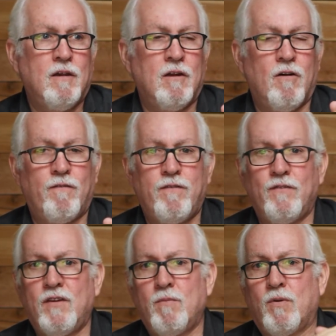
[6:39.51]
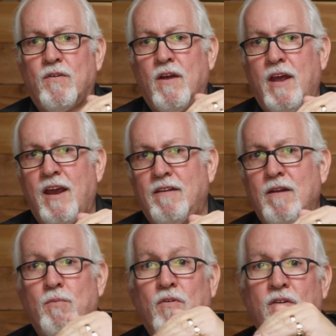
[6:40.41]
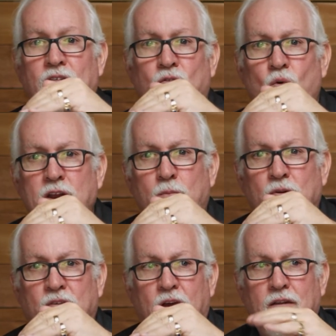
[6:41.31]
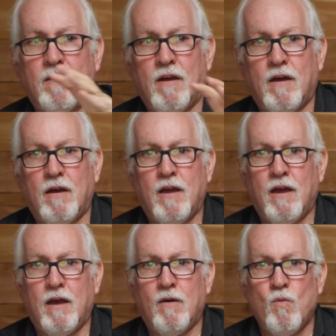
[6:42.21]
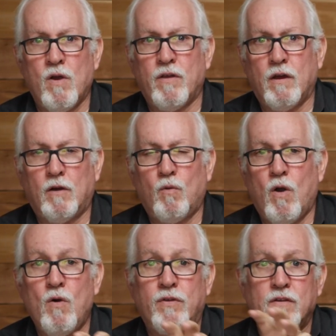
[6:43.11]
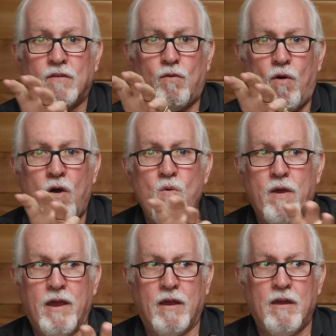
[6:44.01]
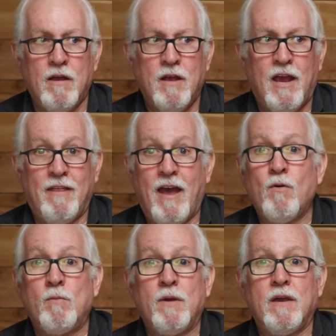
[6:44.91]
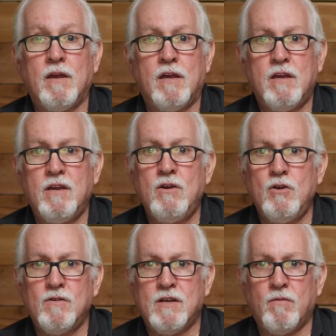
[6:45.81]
15%, 18%, 20%, where the growth is growing, and that would be huge.